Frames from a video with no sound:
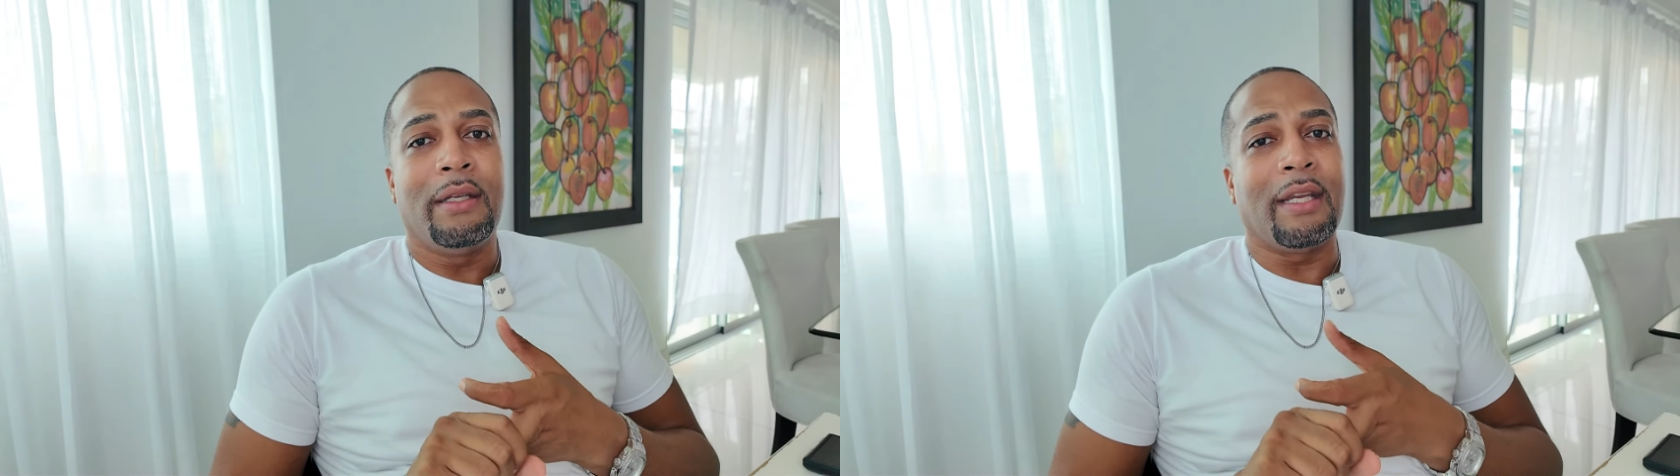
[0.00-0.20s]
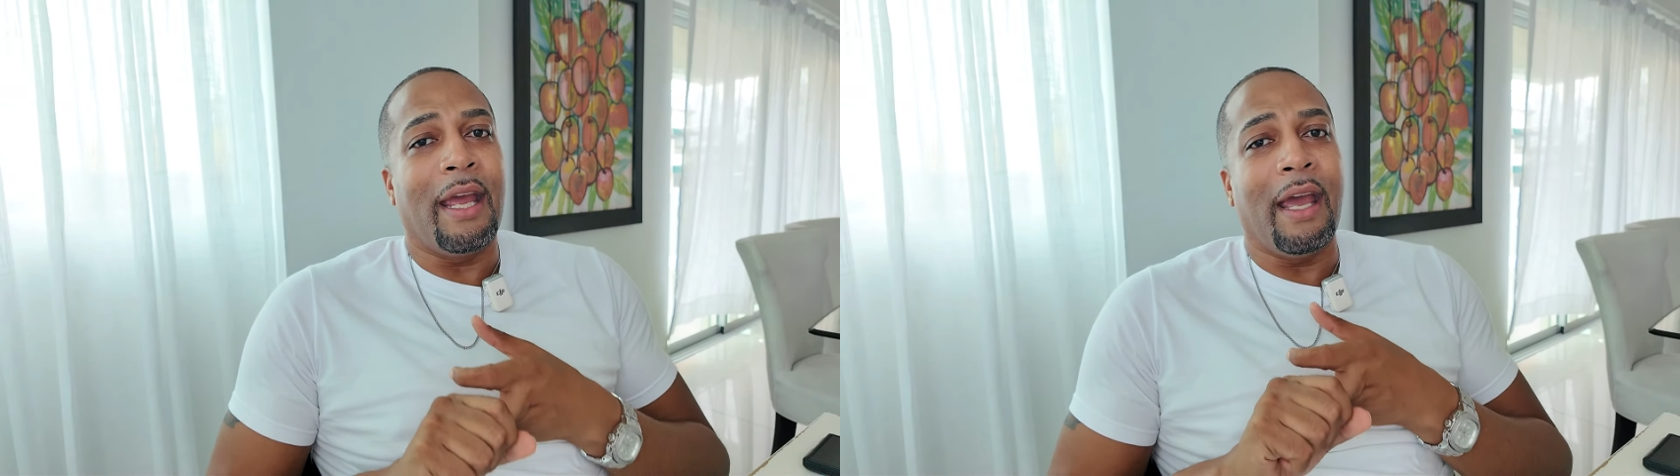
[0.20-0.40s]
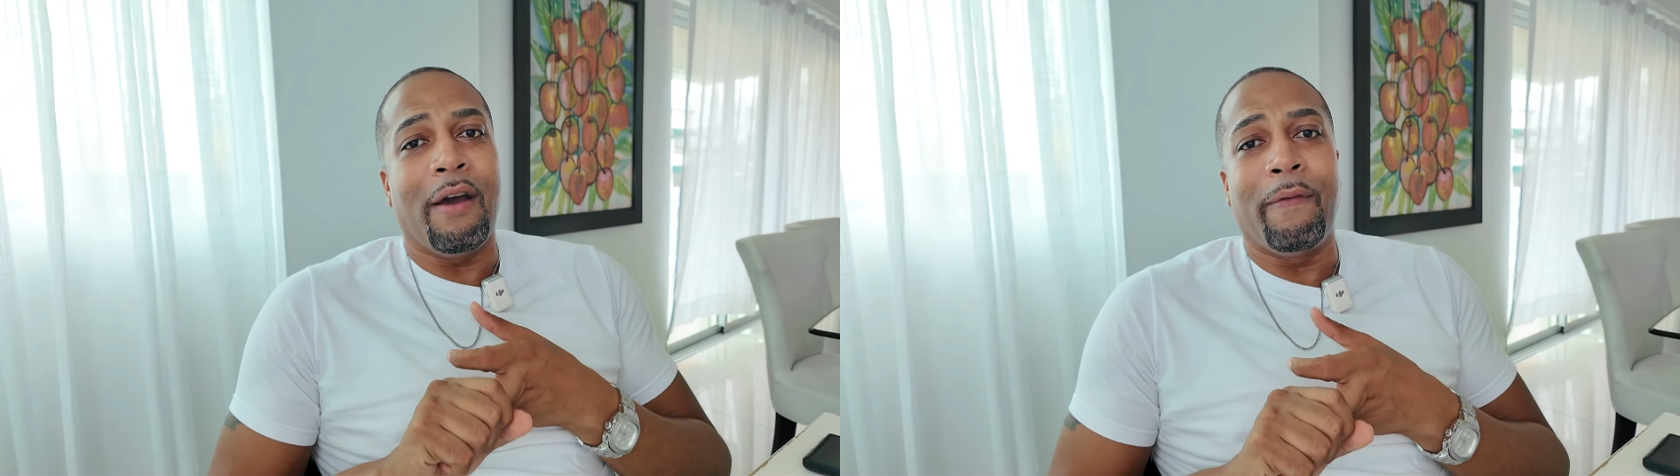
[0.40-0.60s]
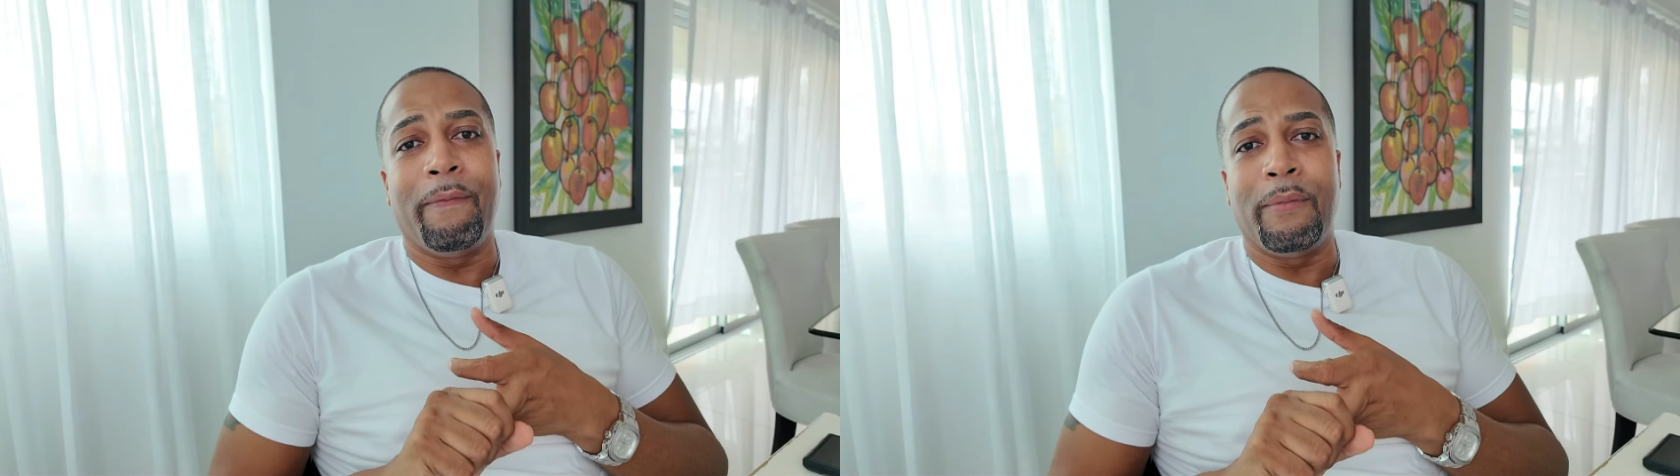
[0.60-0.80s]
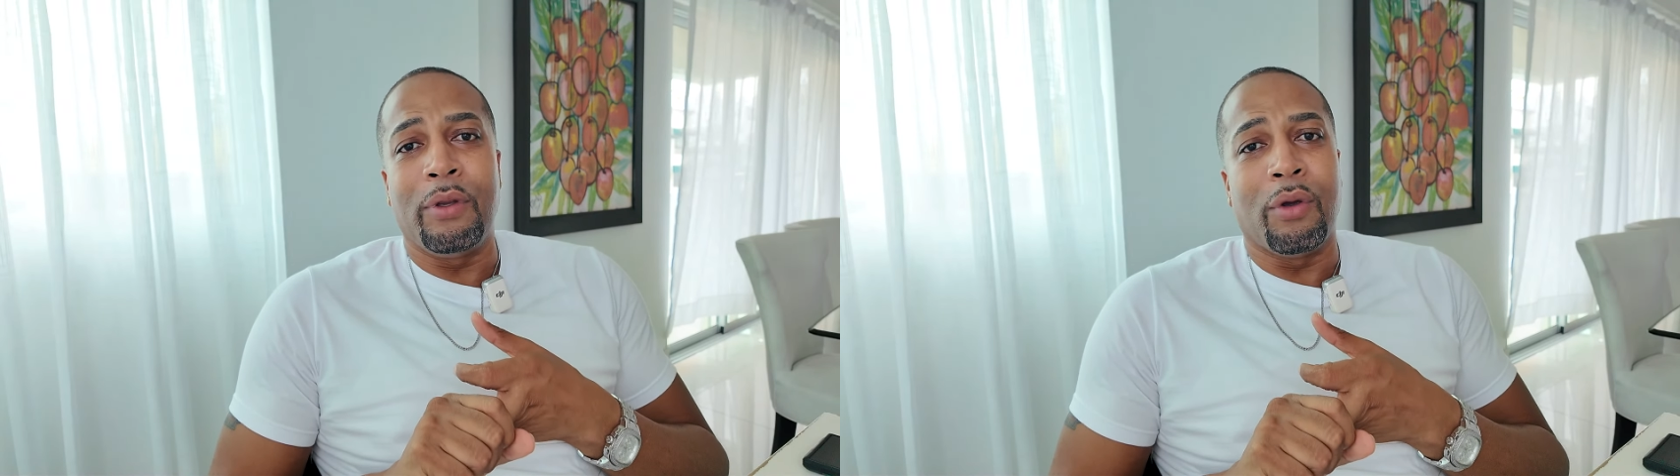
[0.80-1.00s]
to have
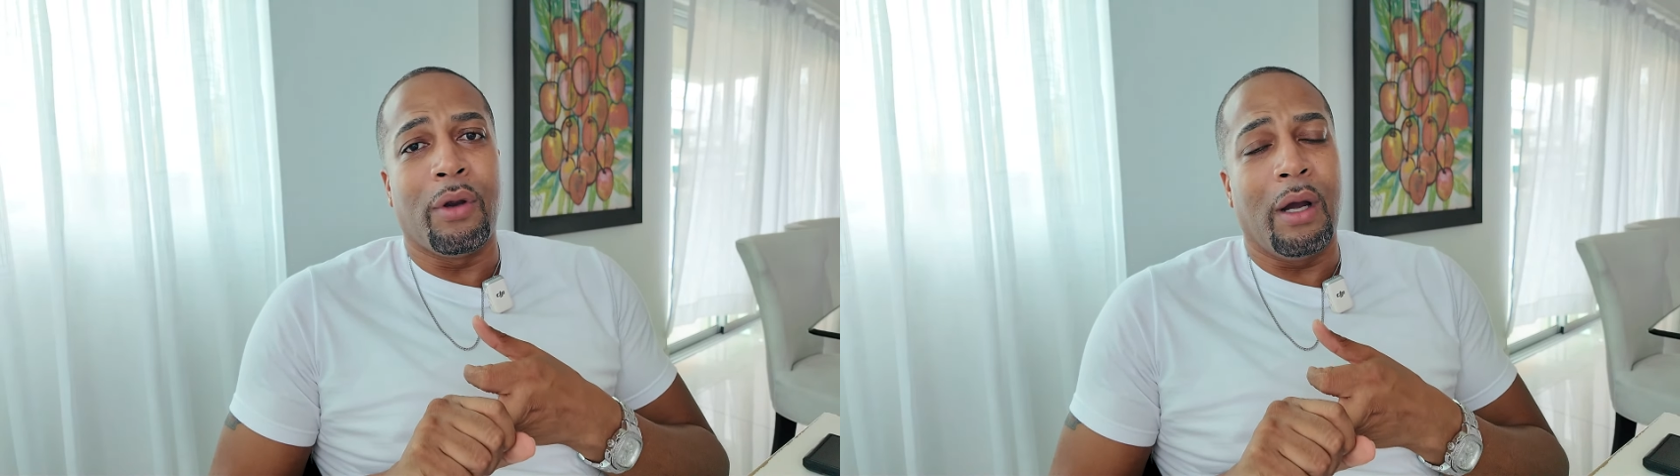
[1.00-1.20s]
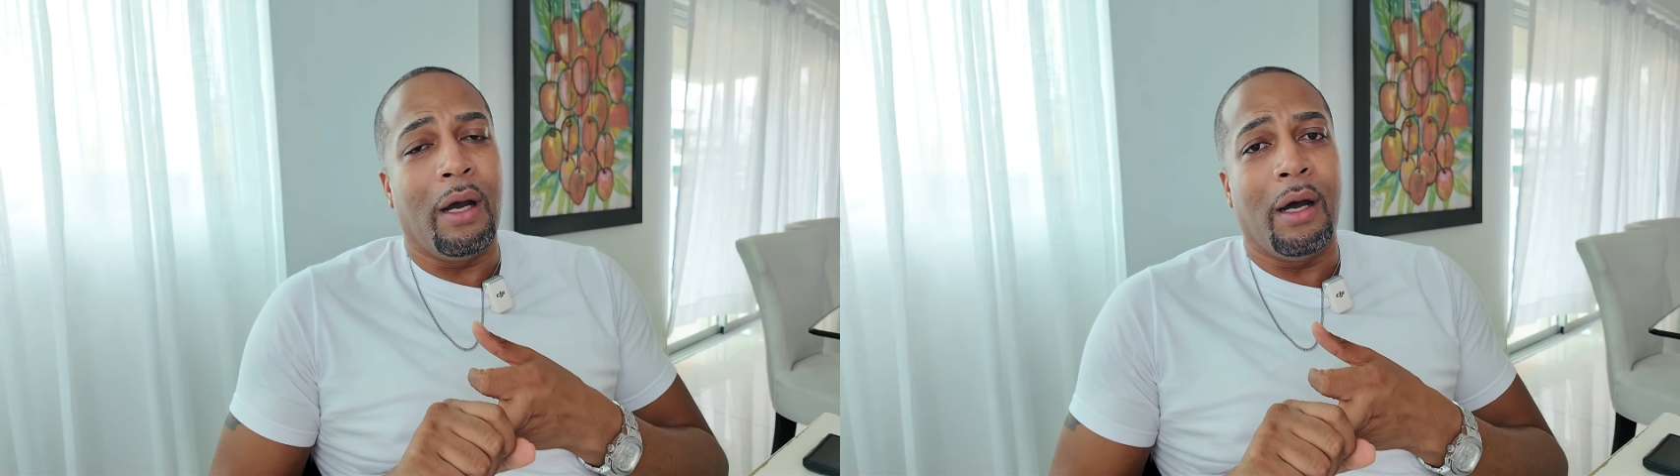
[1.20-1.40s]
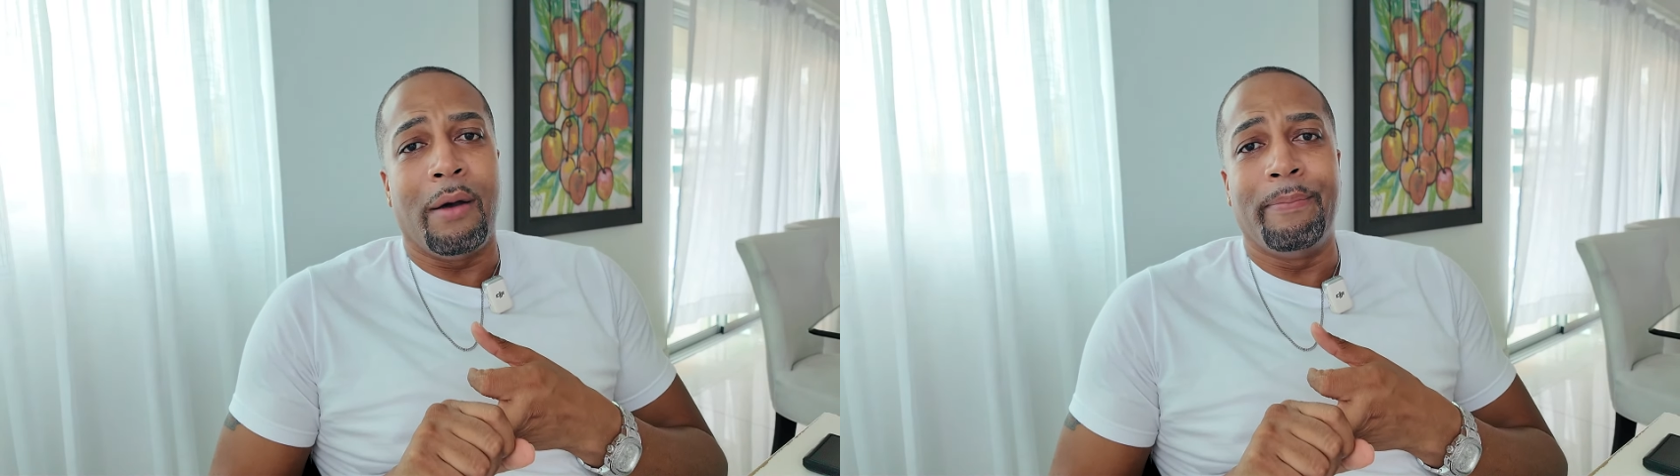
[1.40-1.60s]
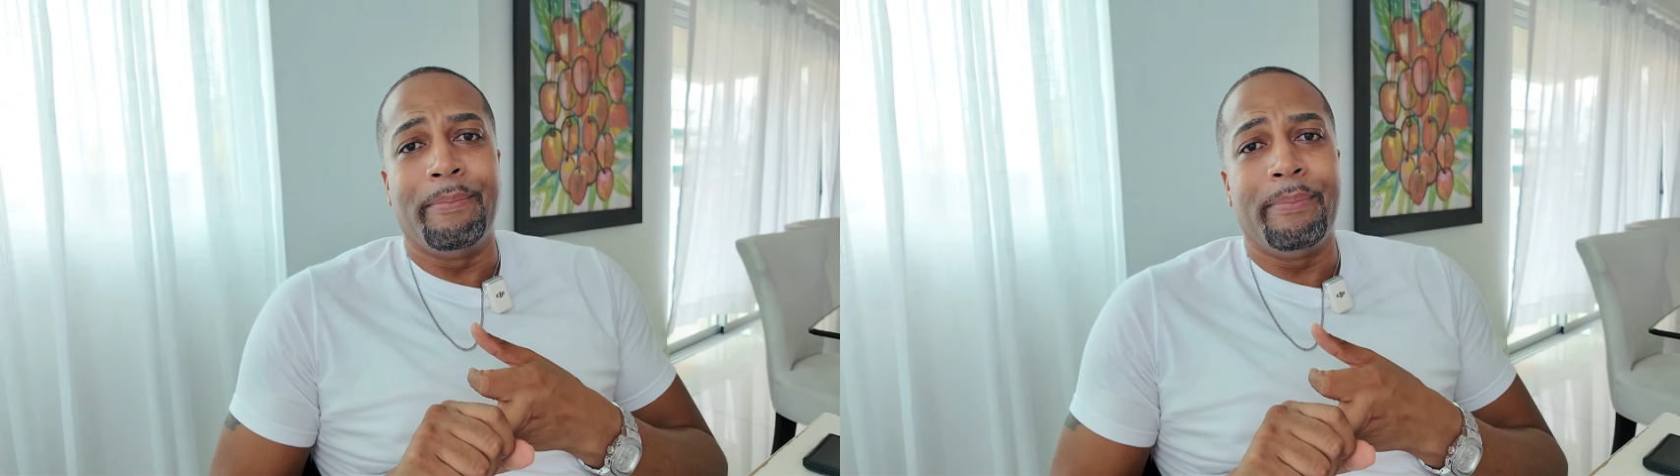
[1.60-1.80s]
your